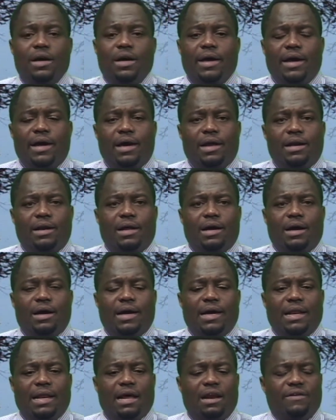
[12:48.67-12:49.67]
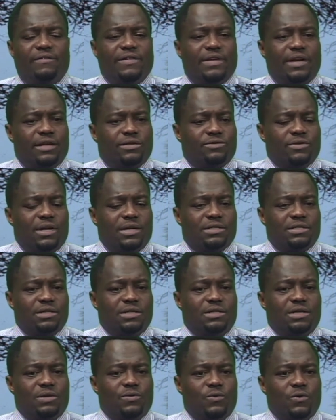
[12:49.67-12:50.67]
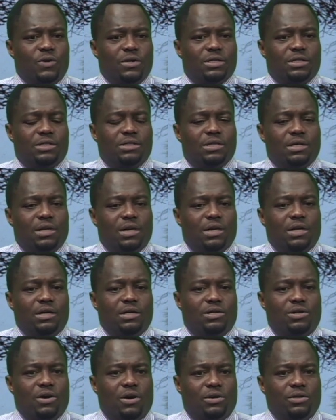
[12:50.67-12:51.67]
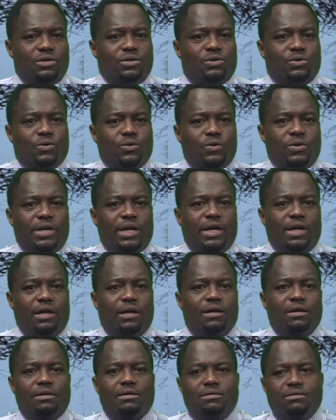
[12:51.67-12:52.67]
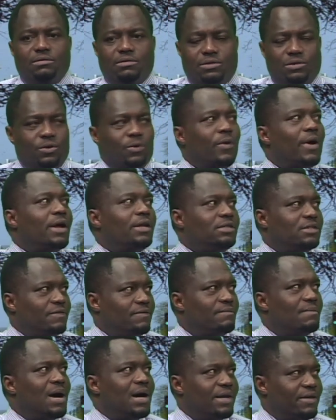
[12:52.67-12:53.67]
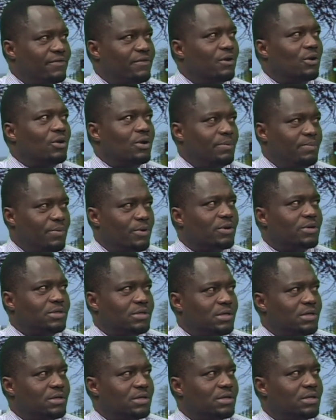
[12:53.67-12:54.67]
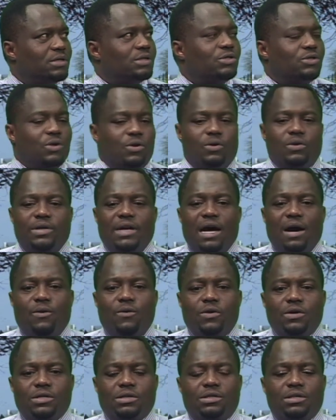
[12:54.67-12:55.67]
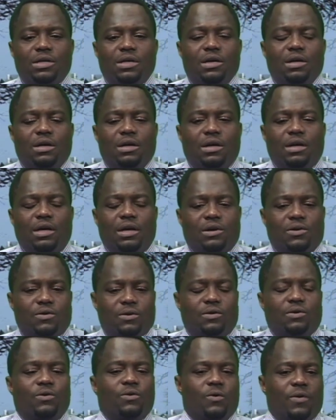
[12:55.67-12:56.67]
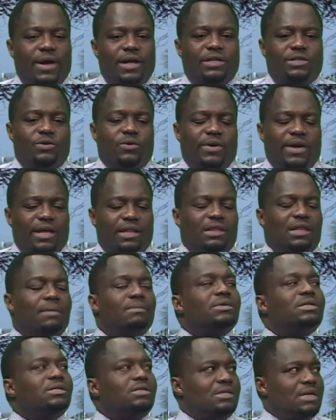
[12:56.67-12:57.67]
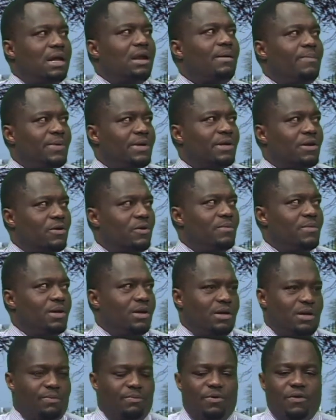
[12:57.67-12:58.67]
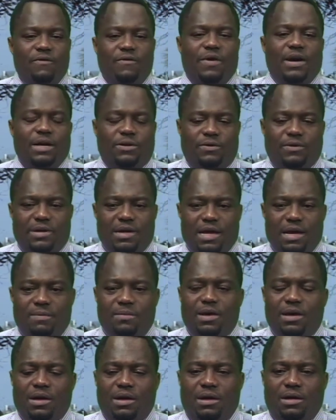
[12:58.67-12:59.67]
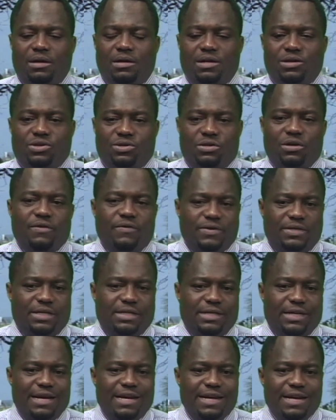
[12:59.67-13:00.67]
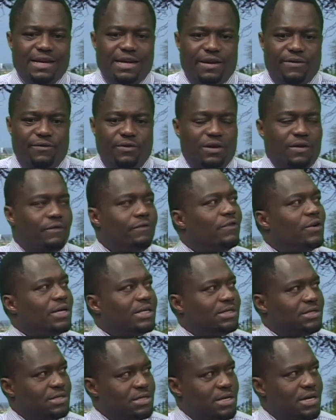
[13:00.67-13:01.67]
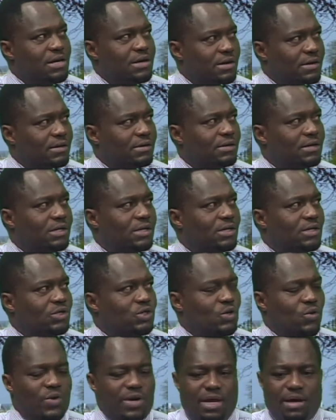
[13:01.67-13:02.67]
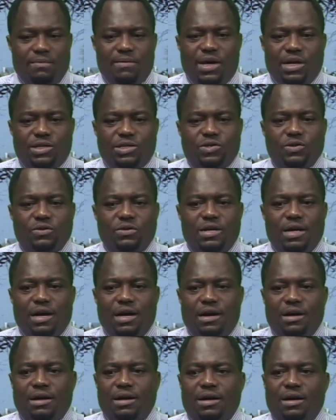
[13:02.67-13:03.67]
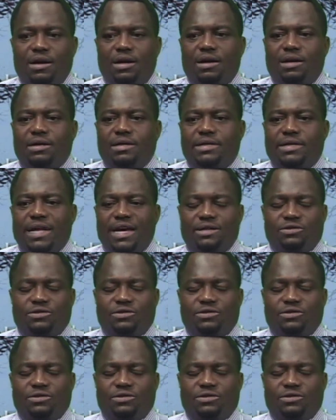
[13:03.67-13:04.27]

and uh, a lot of their transition was done through the grant of money follow the person. Sure. So that was a good grant to get them set up in the community, provide to them the services they needed for the first year, so we can make sure that their